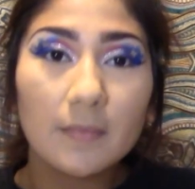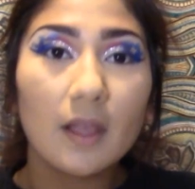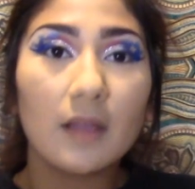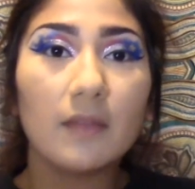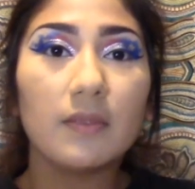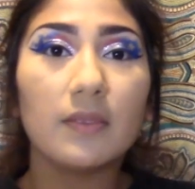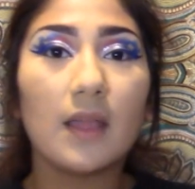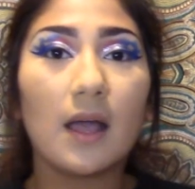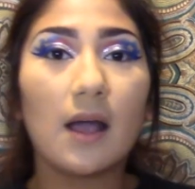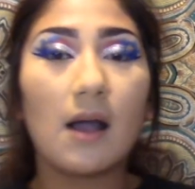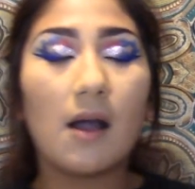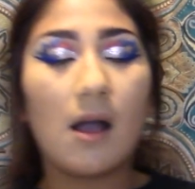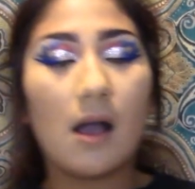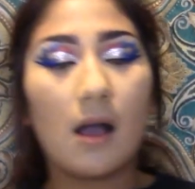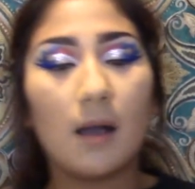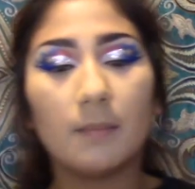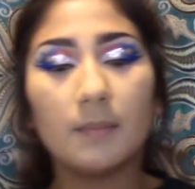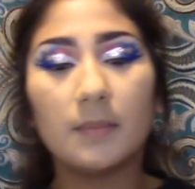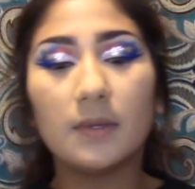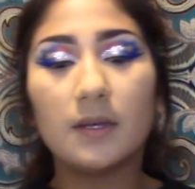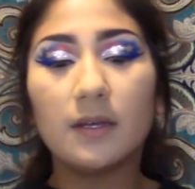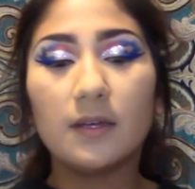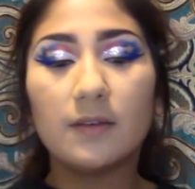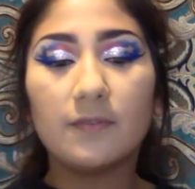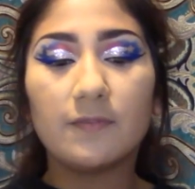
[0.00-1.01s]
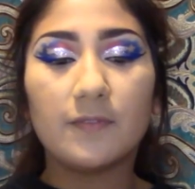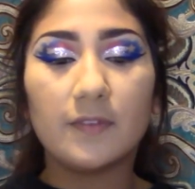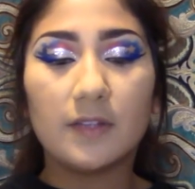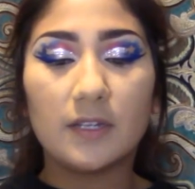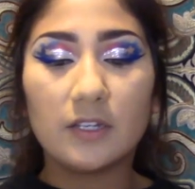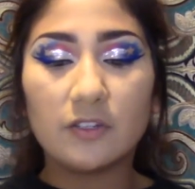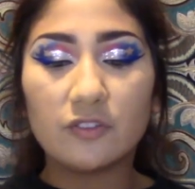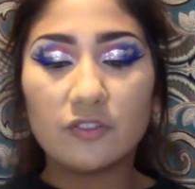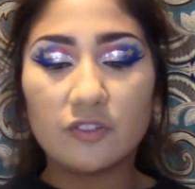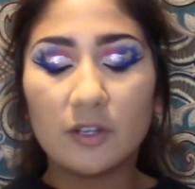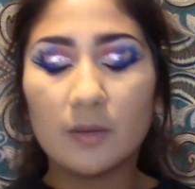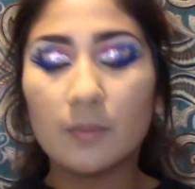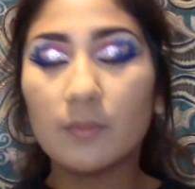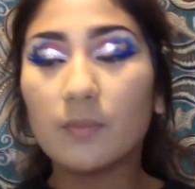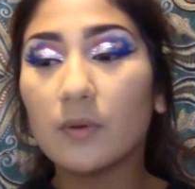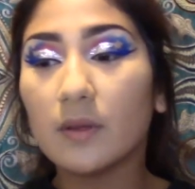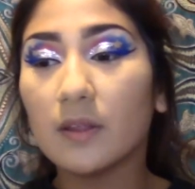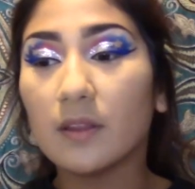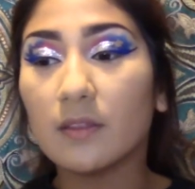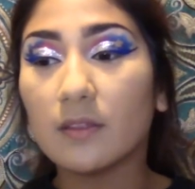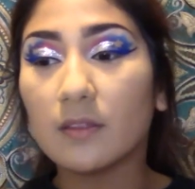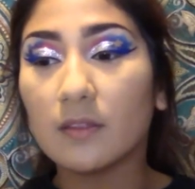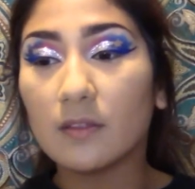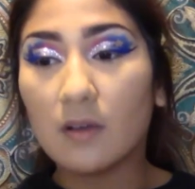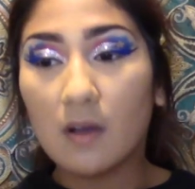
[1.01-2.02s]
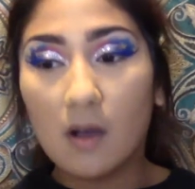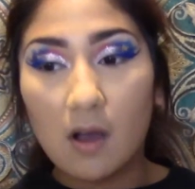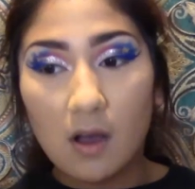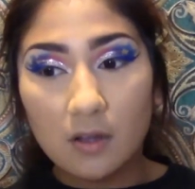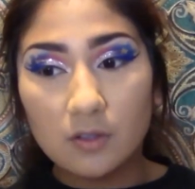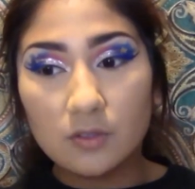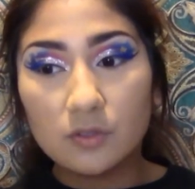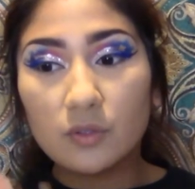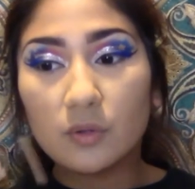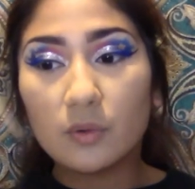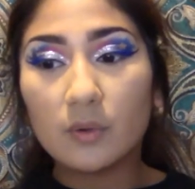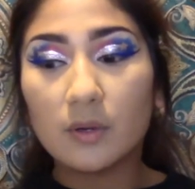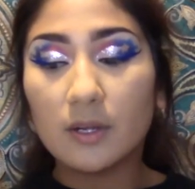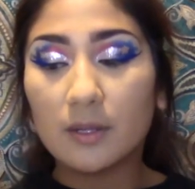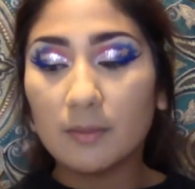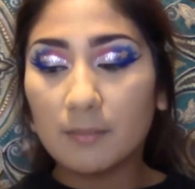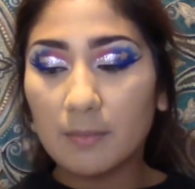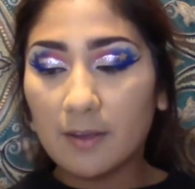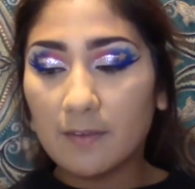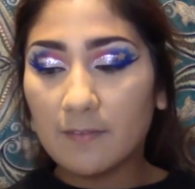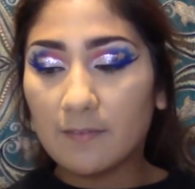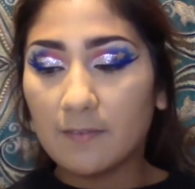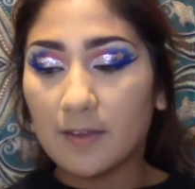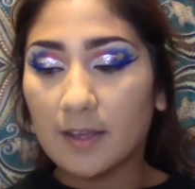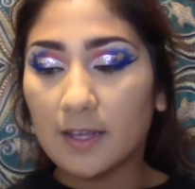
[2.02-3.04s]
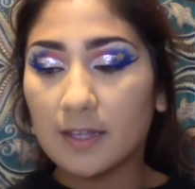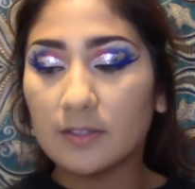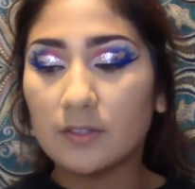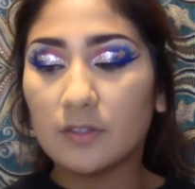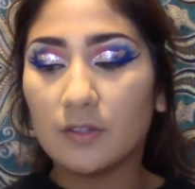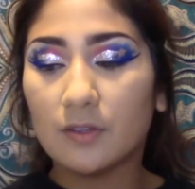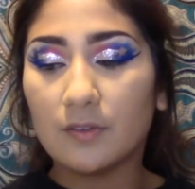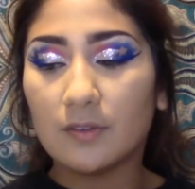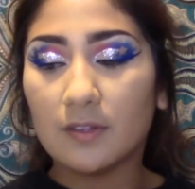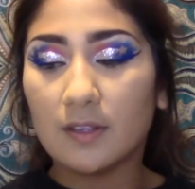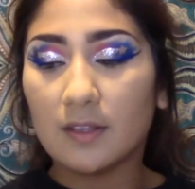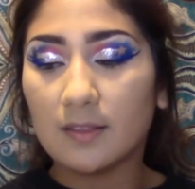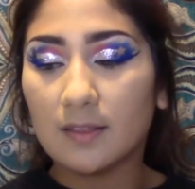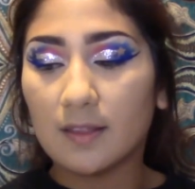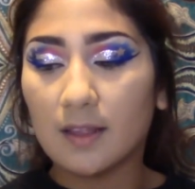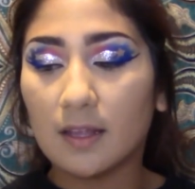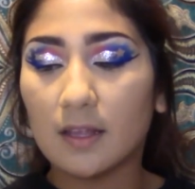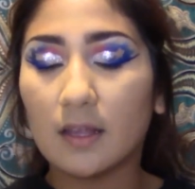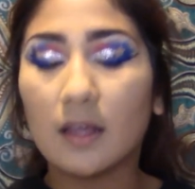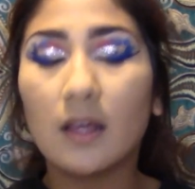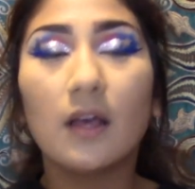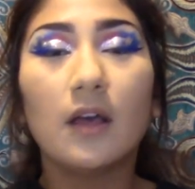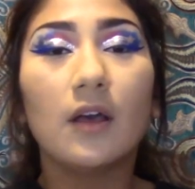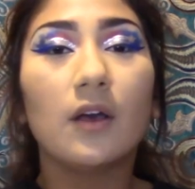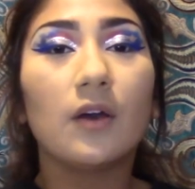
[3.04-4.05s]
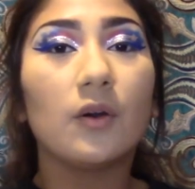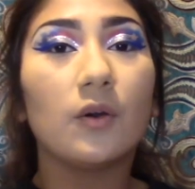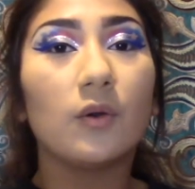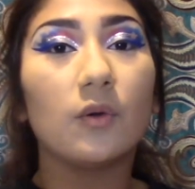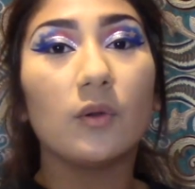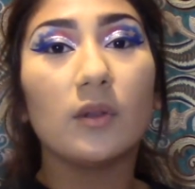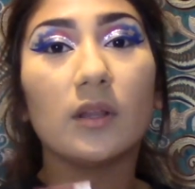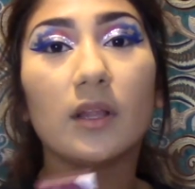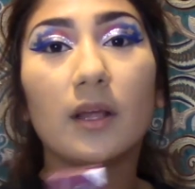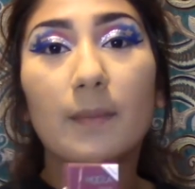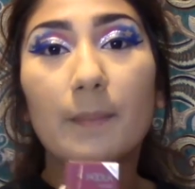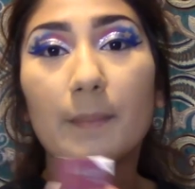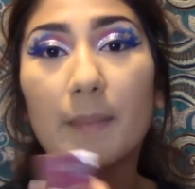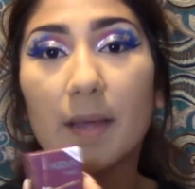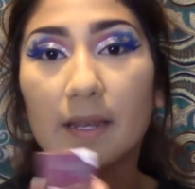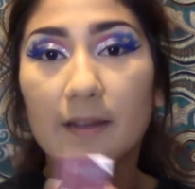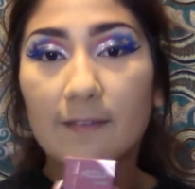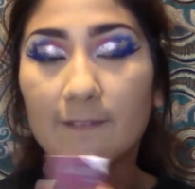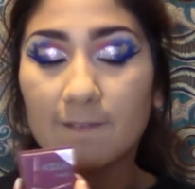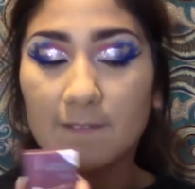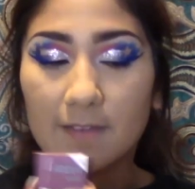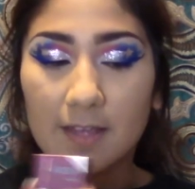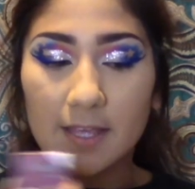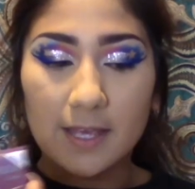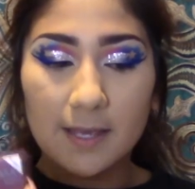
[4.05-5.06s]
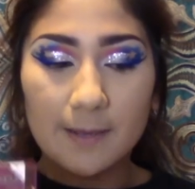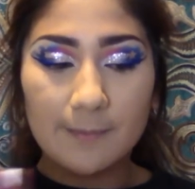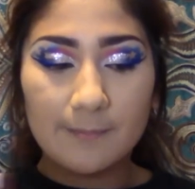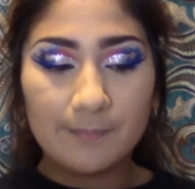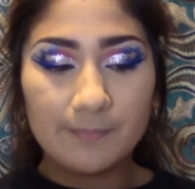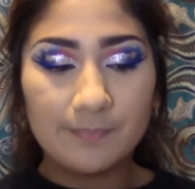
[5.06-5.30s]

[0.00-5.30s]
Now I'm going to finish up with contouring my face using the Hoola Benefit